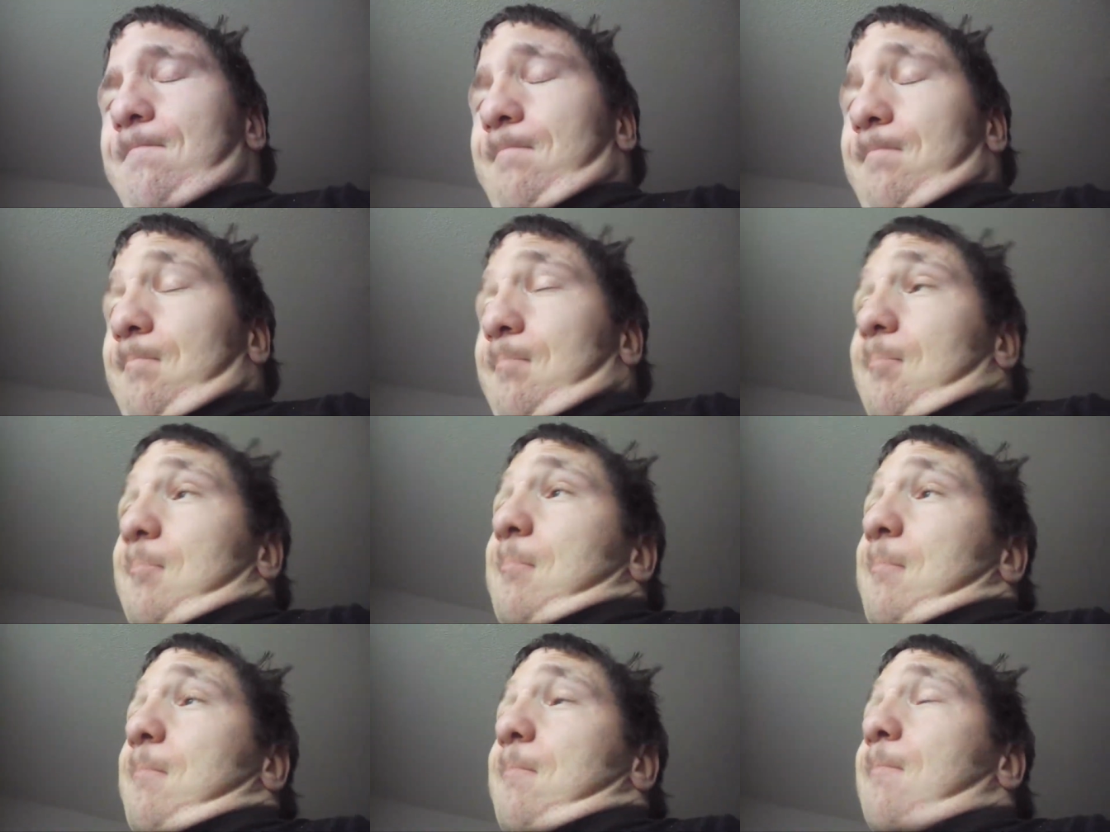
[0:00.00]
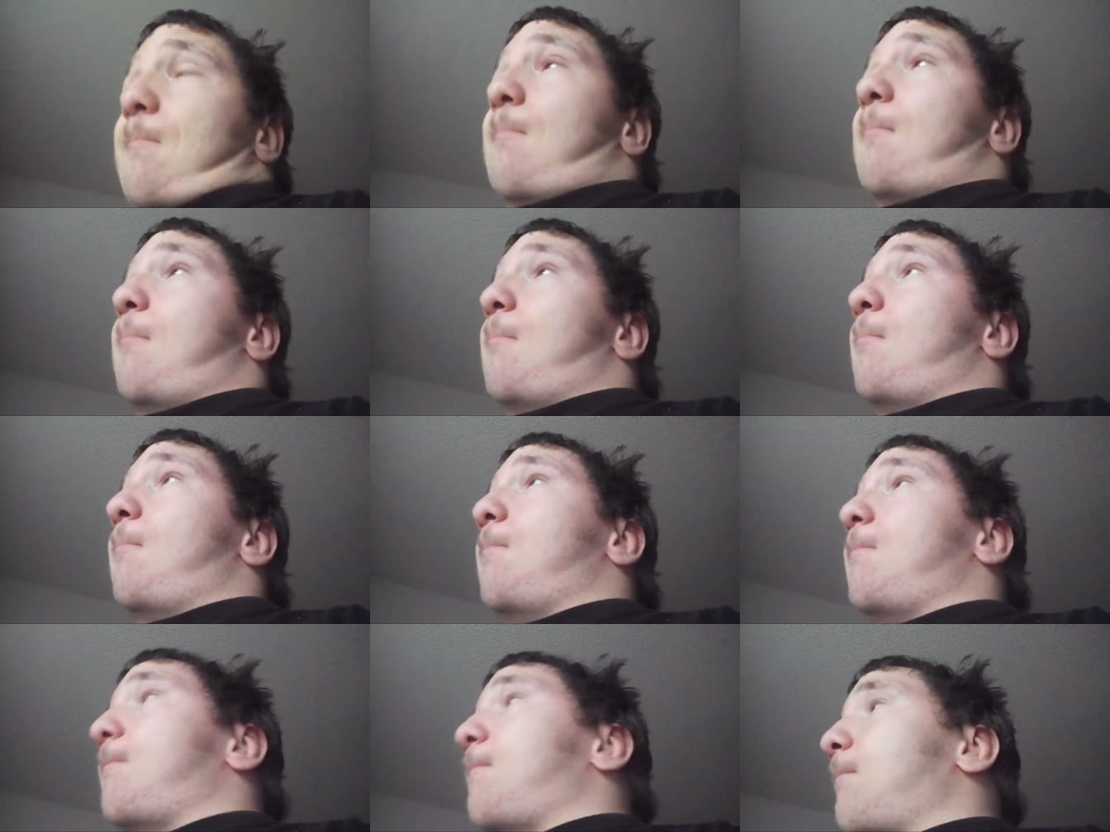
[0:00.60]

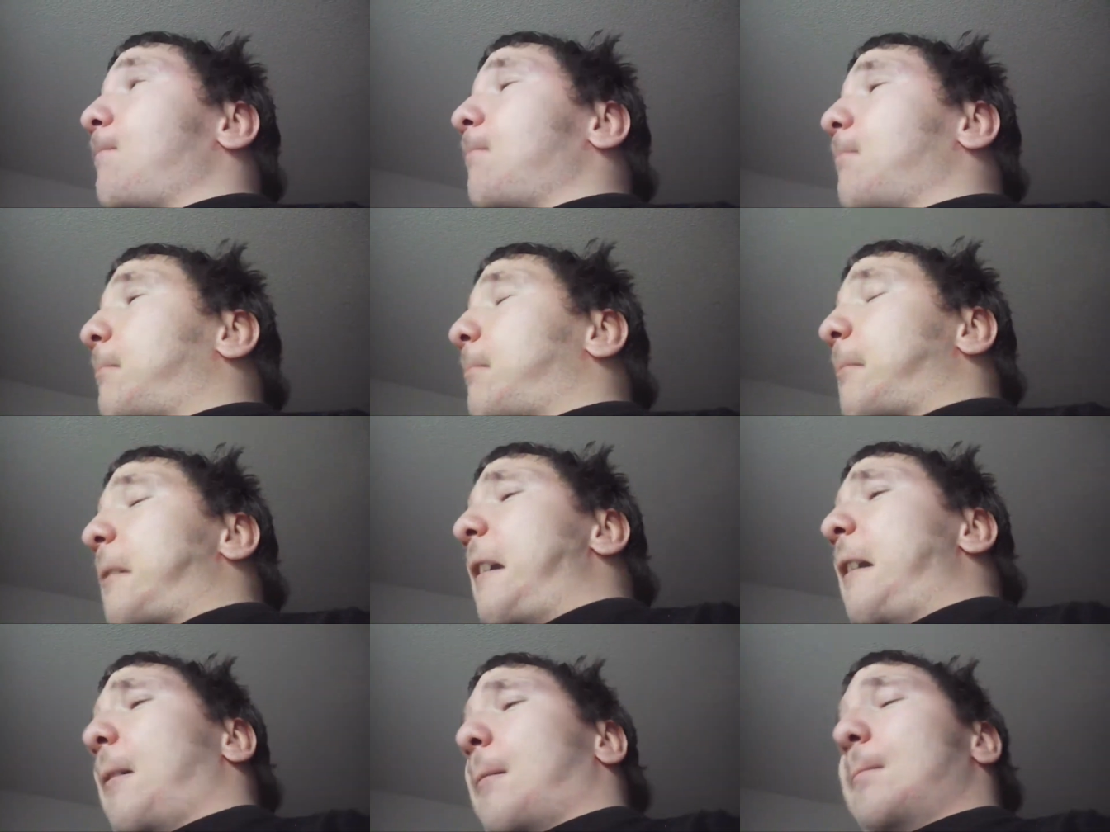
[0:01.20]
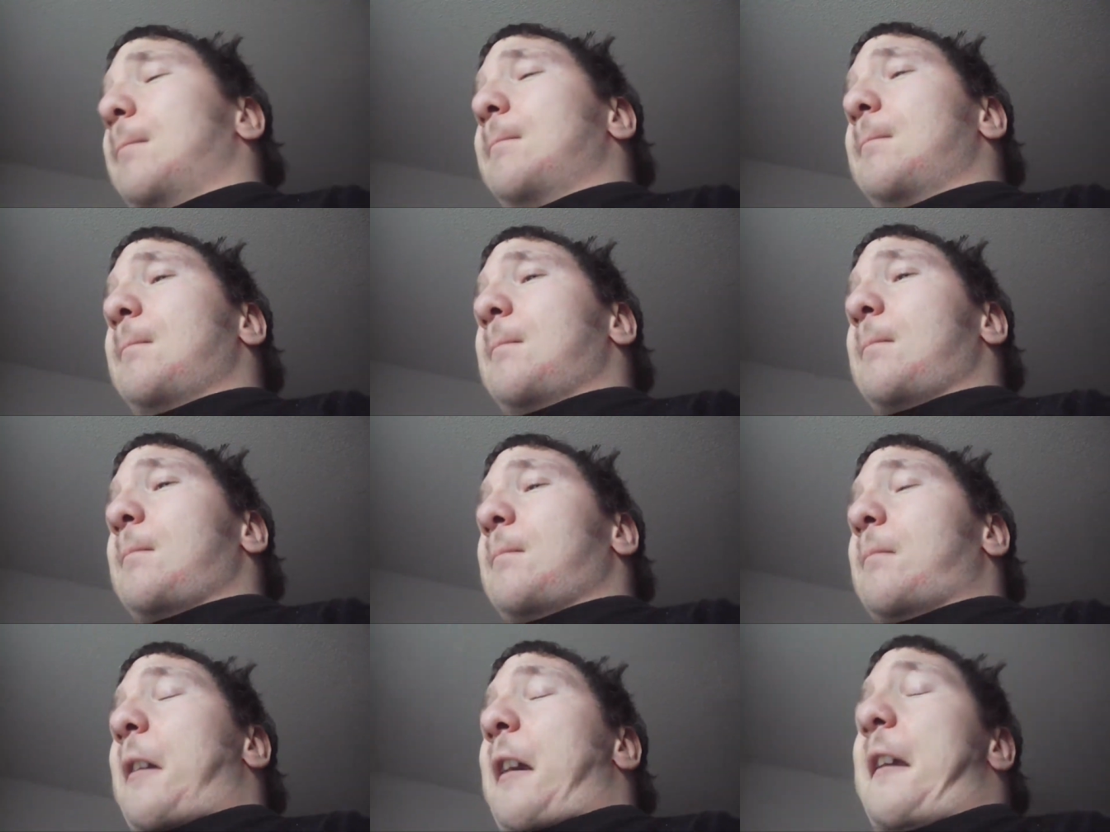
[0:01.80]
and mm, yeah.
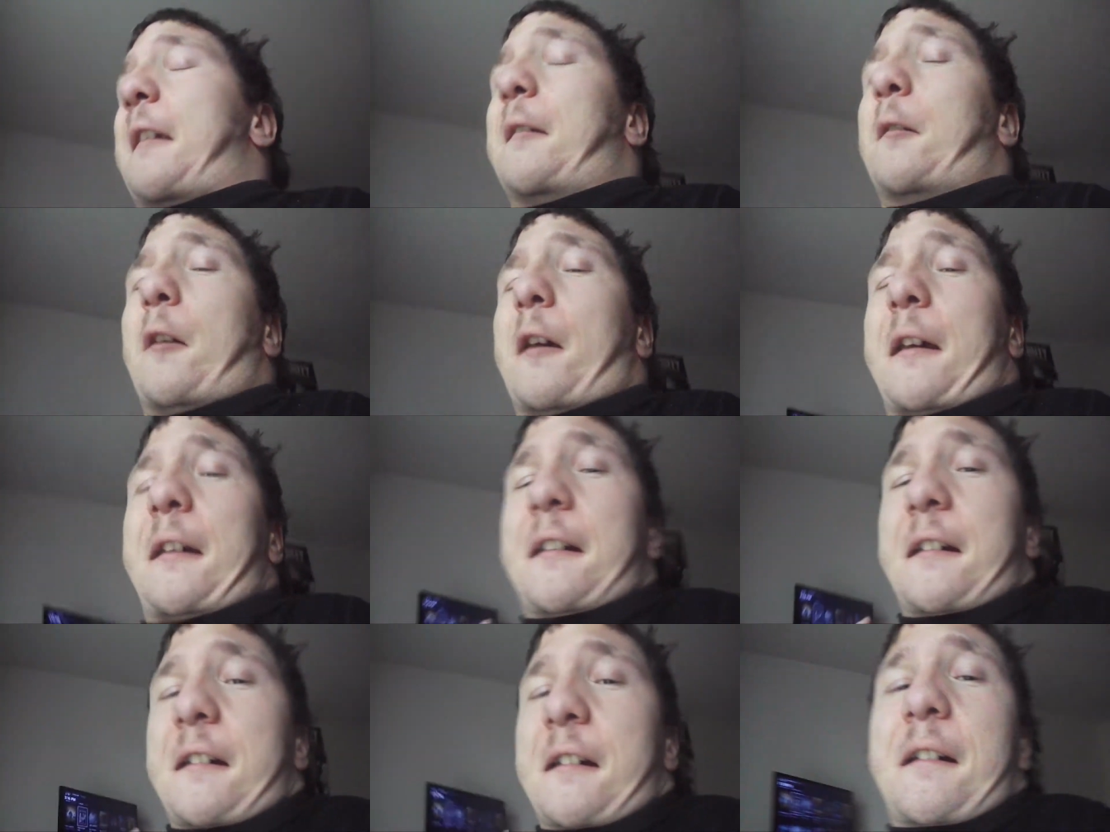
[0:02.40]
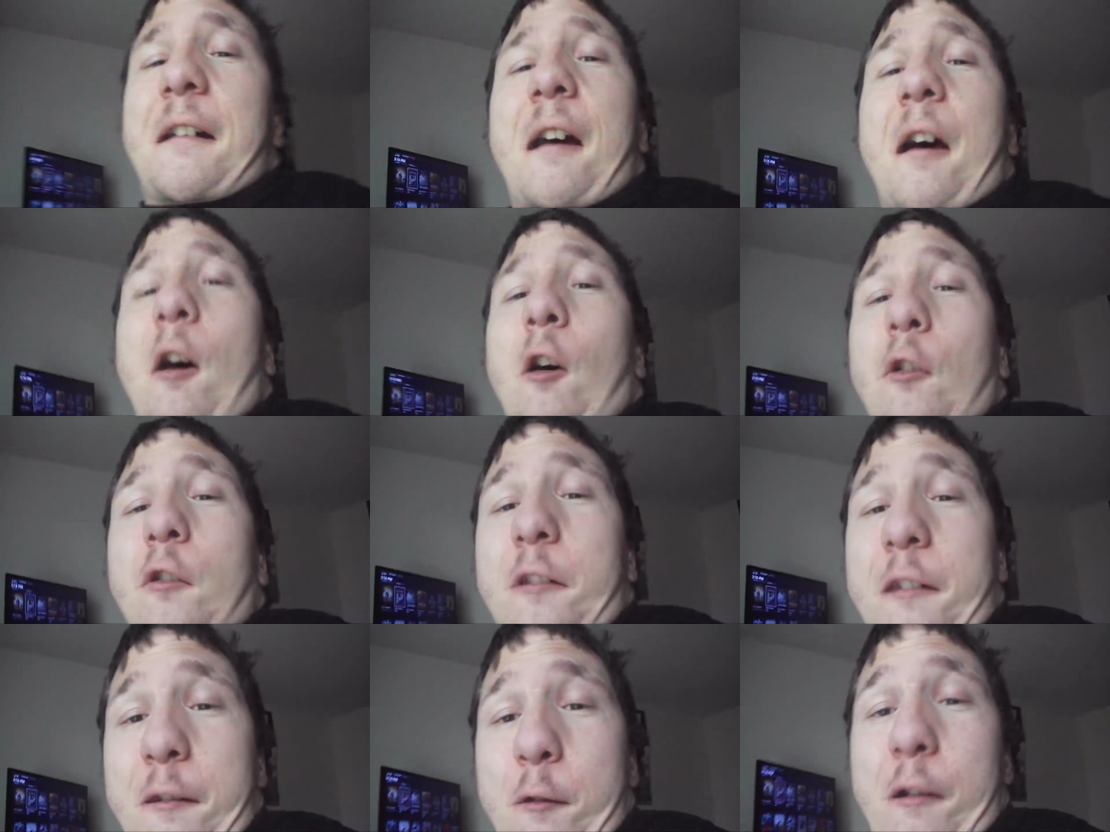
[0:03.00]
Anyway,
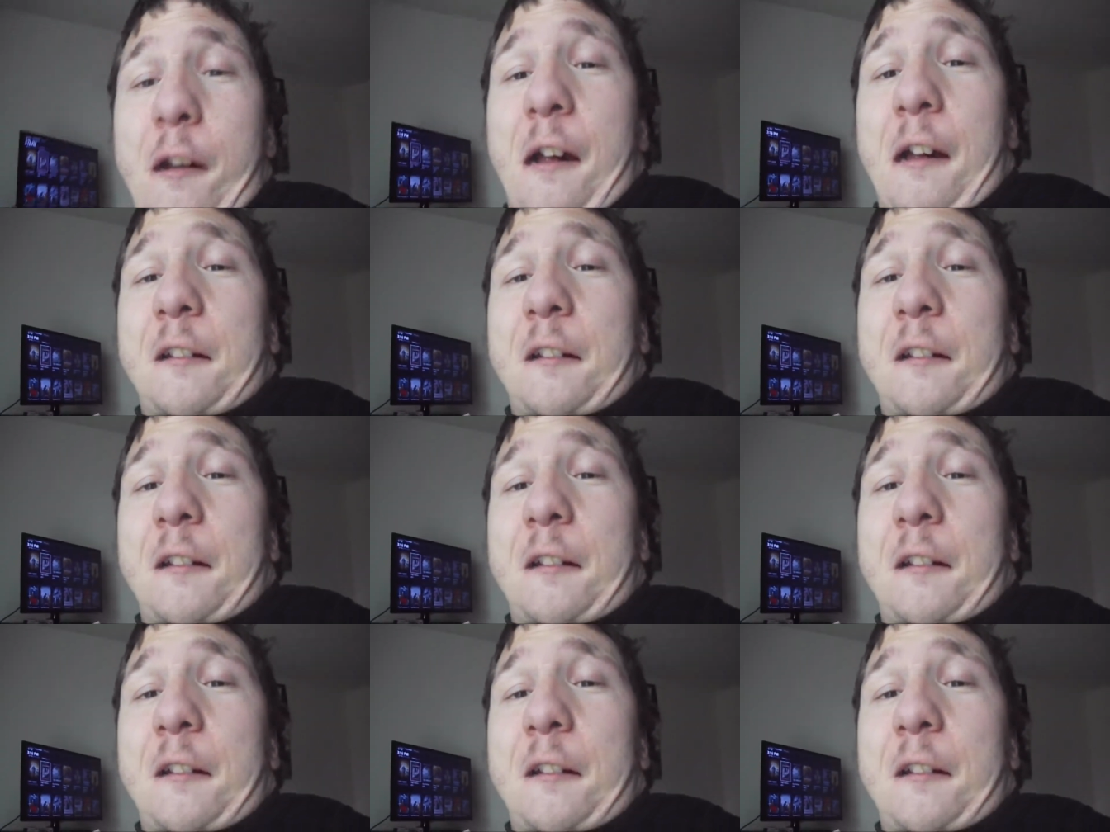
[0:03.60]
I'll see you guys